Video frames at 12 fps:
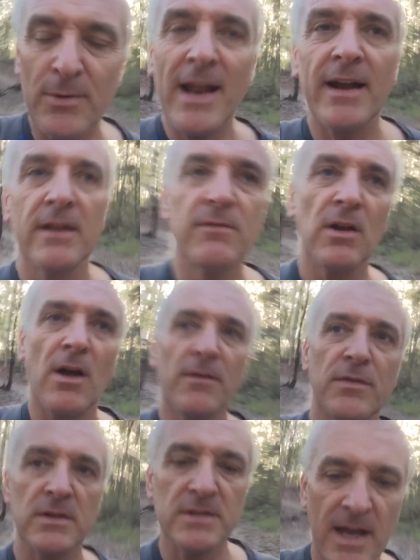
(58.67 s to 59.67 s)
reality of
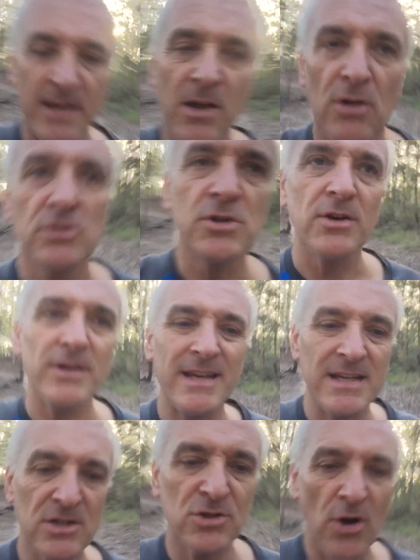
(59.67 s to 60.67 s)
life is our culture
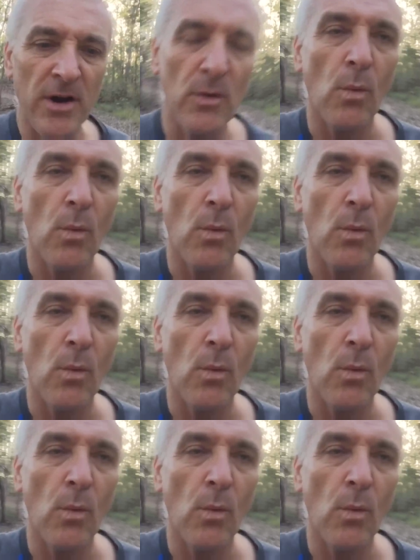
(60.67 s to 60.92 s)
is trying to